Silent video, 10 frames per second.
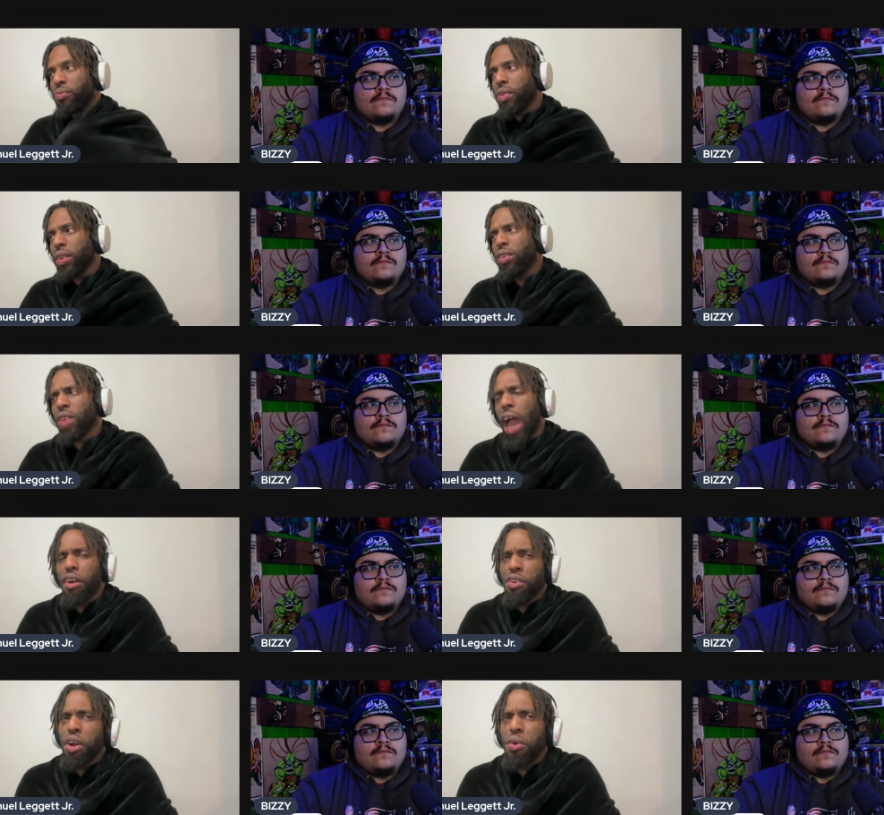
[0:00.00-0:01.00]
Speaker 1: so I don't
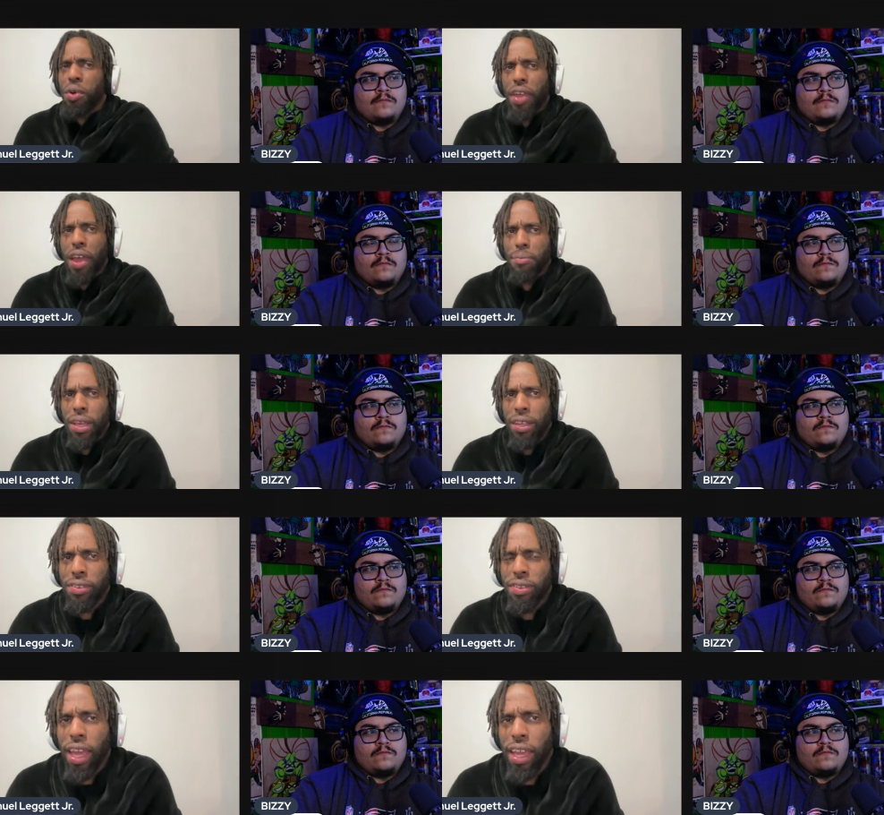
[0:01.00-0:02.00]
know what that means.
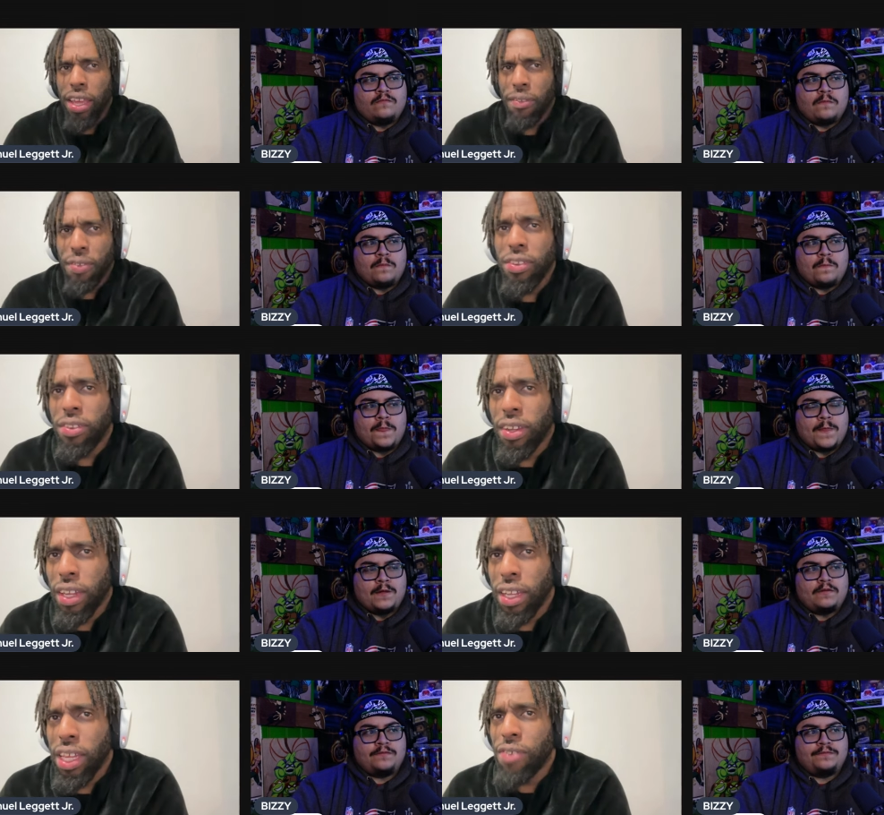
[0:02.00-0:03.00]
Like, if he's gonna
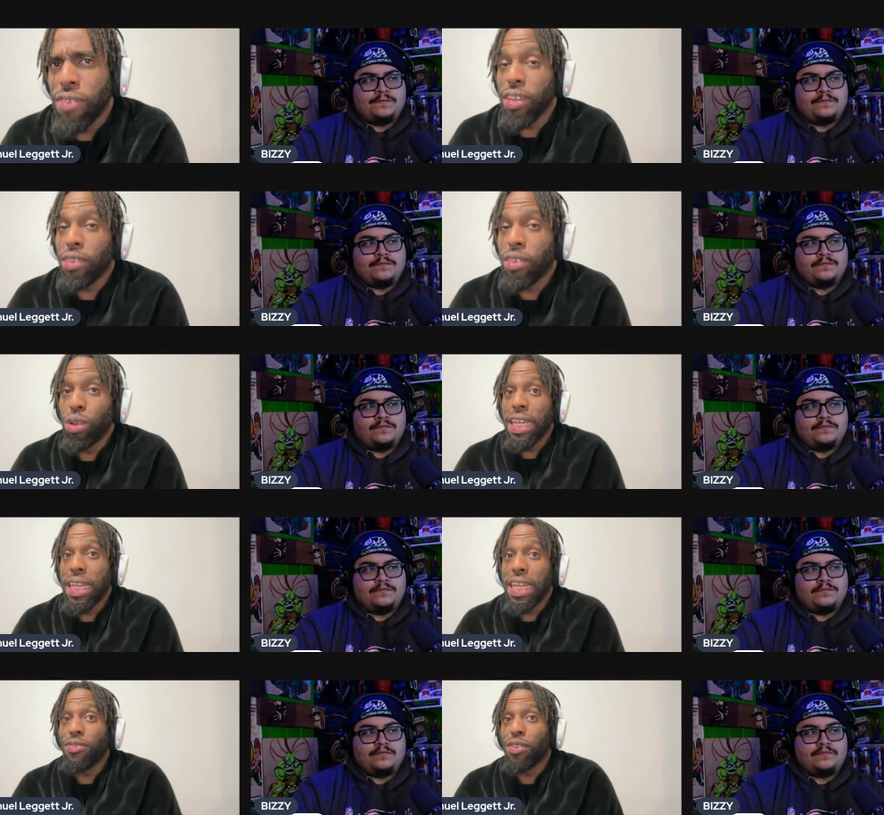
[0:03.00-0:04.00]
leave, is he really
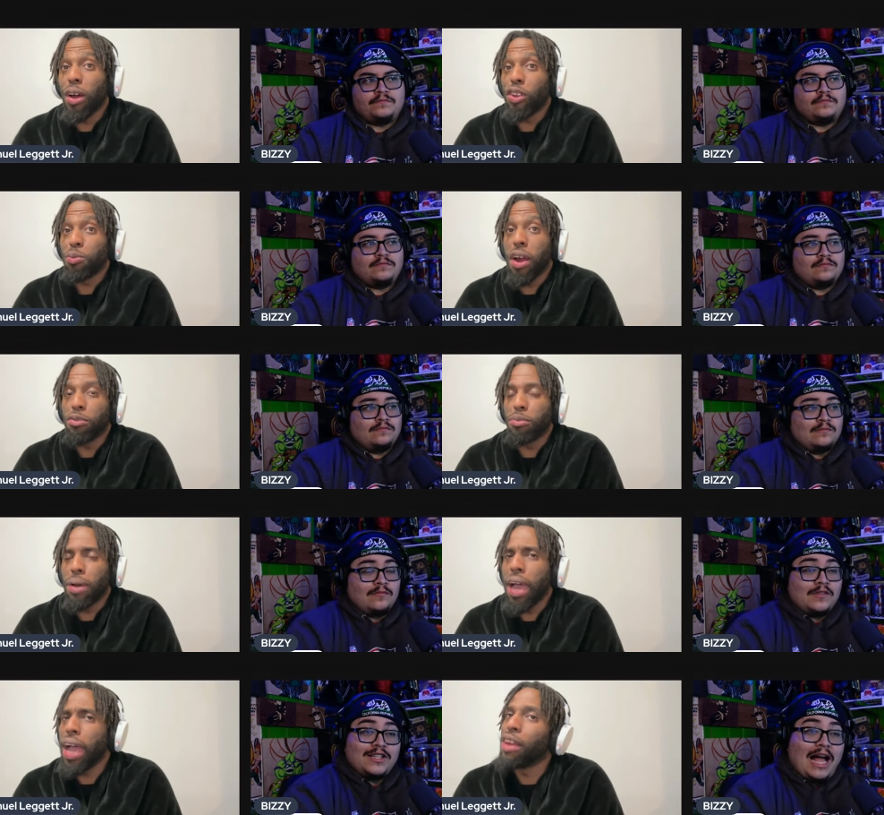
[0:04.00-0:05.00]
leaving all the Spartans
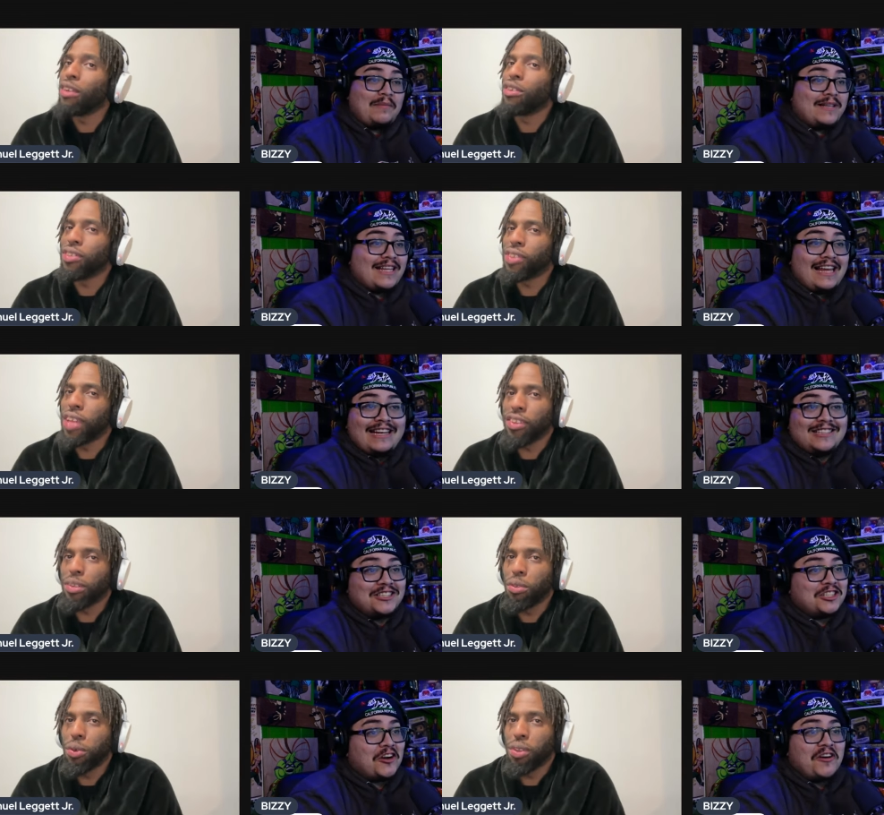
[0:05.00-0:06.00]
behind? Or I mean, they didn't
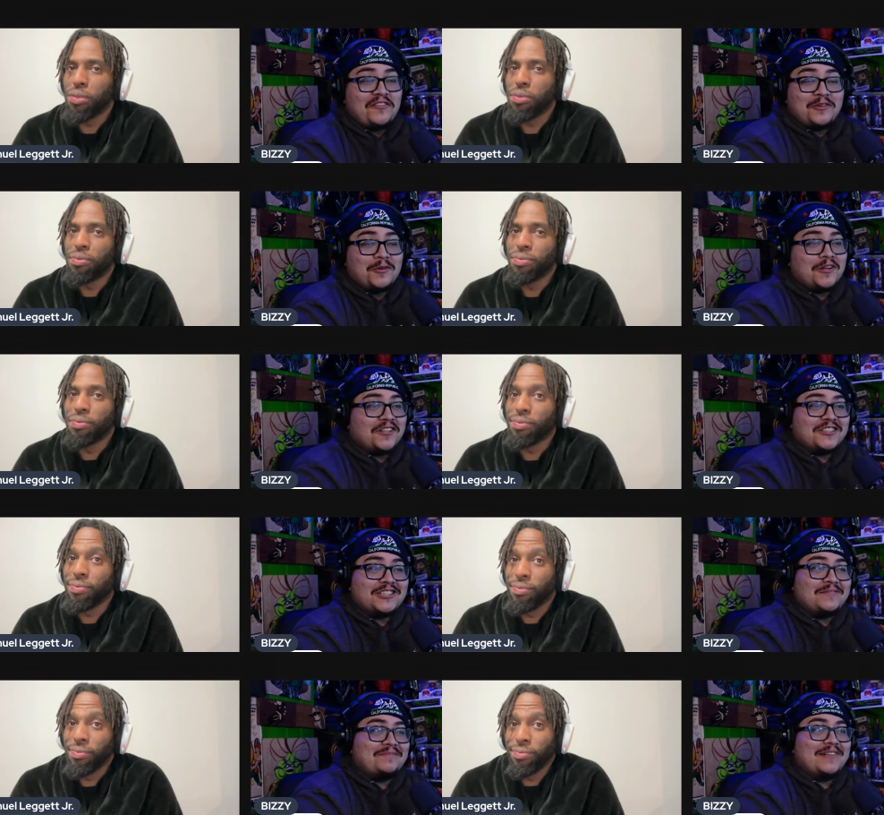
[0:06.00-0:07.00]
Speaker 2: show everyone on the
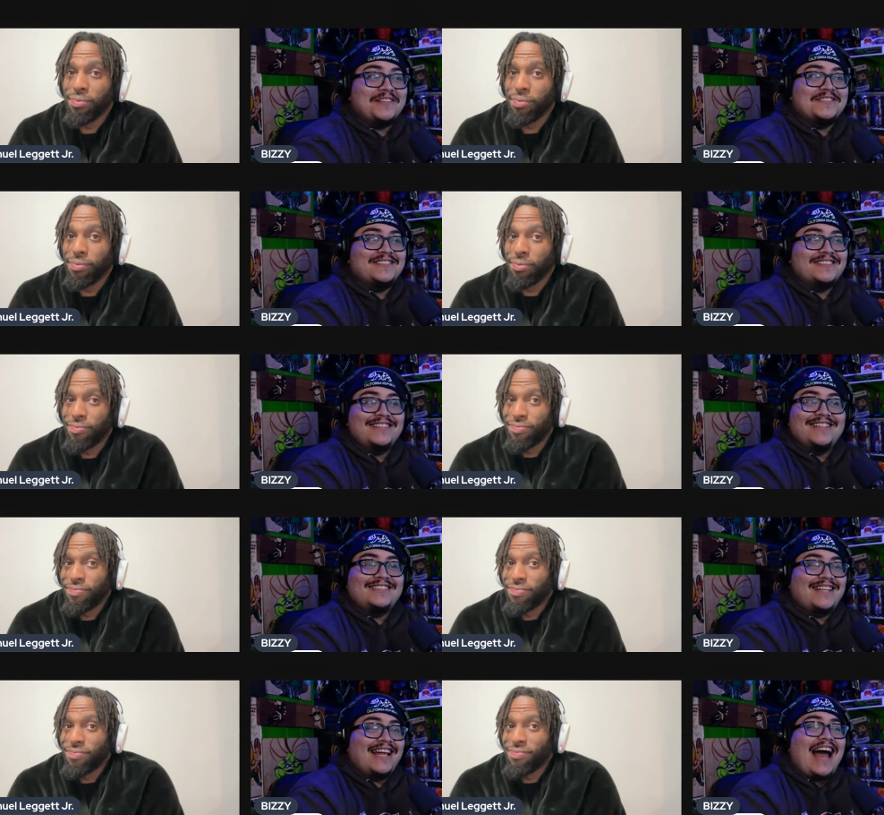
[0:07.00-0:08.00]
ship, bro.
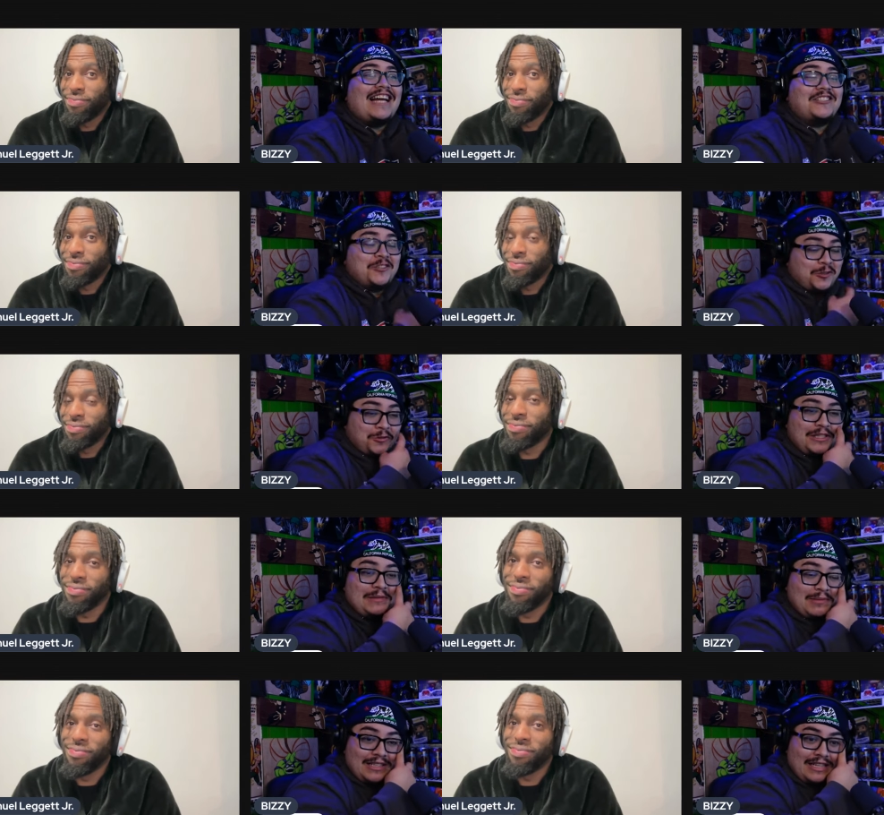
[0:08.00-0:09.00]
They, I
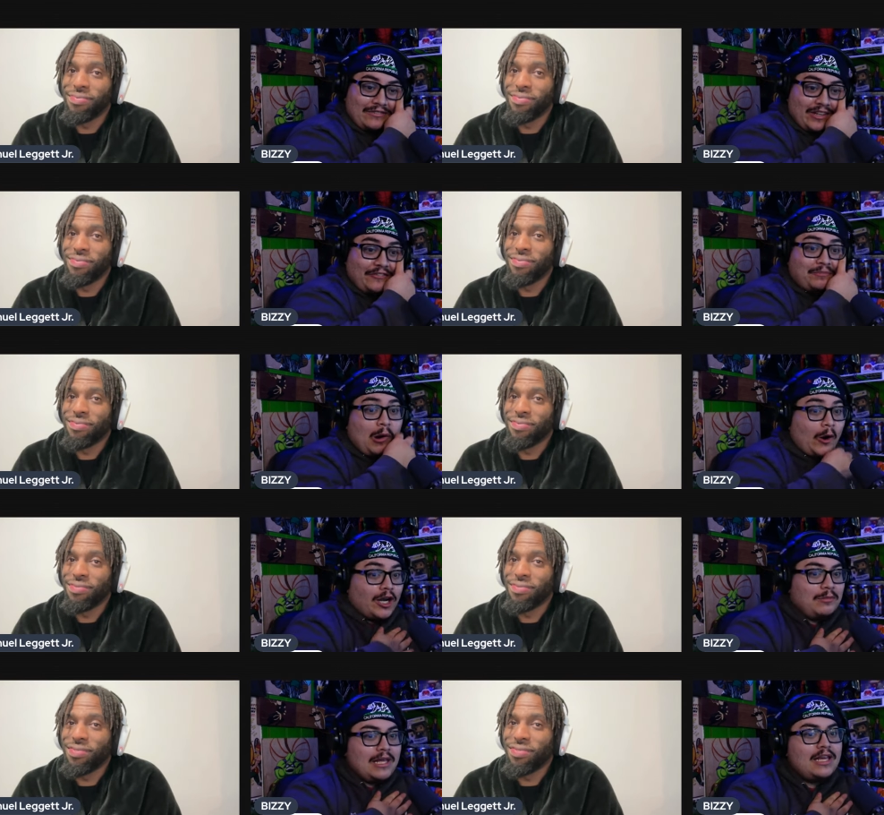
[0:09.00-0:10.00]
truly believe, like,
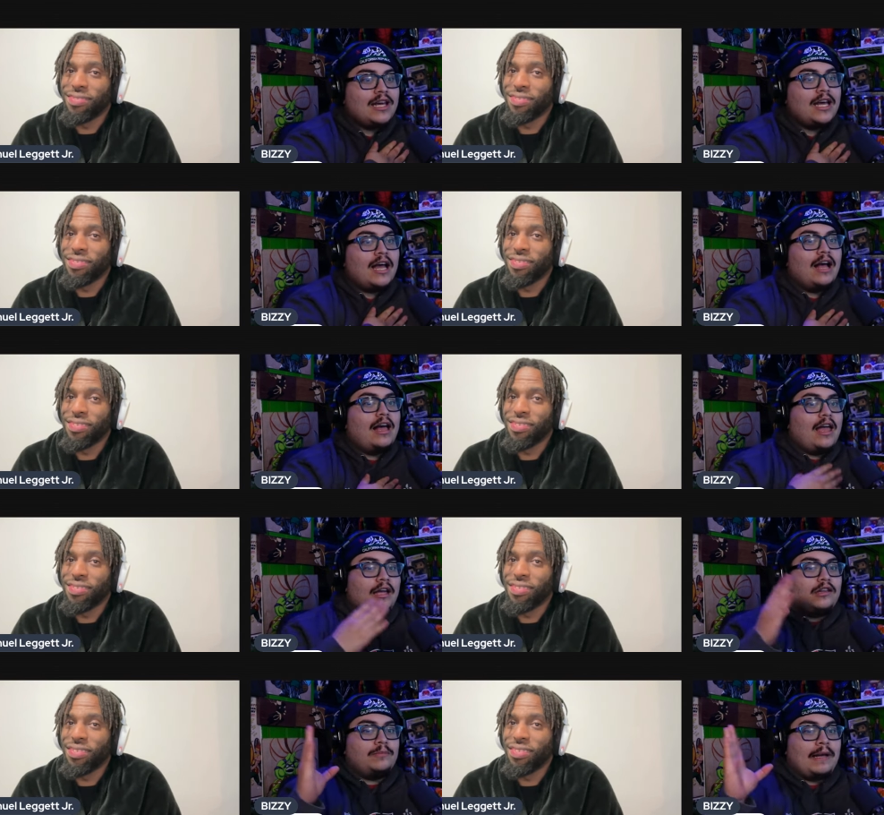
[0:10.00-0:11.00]
part of me
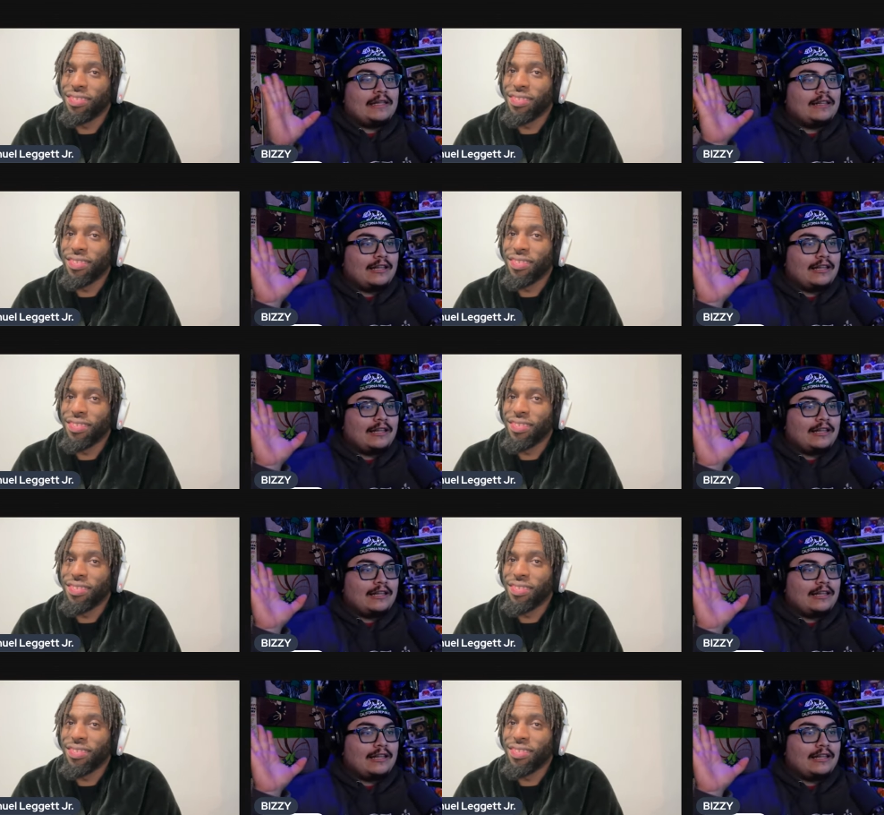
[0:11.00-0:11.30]
expected the